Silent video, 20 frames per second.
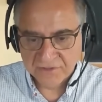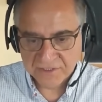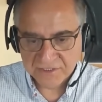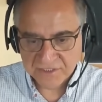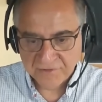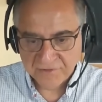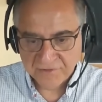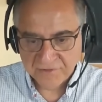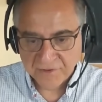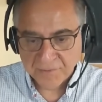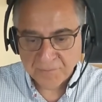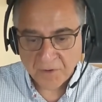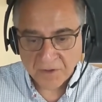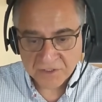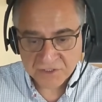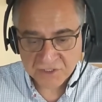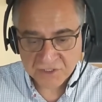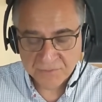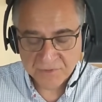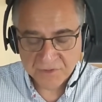there's a
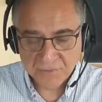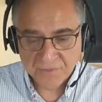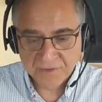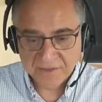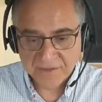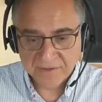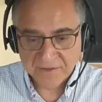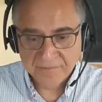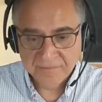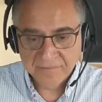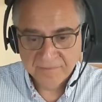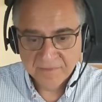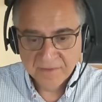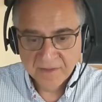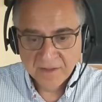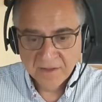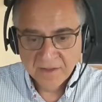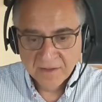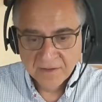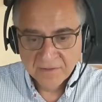repulsion between them,
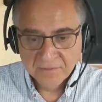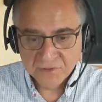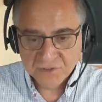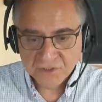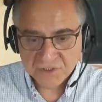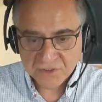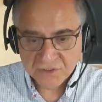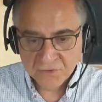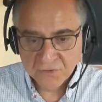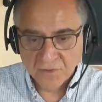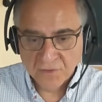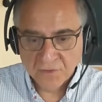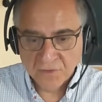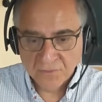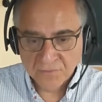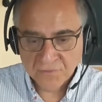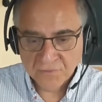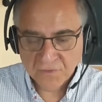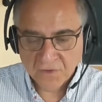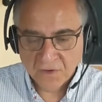which
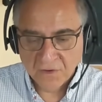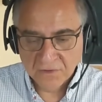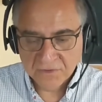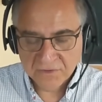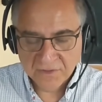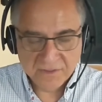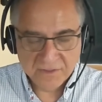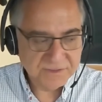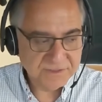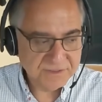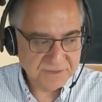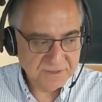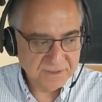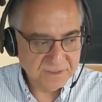Coulomb taught us.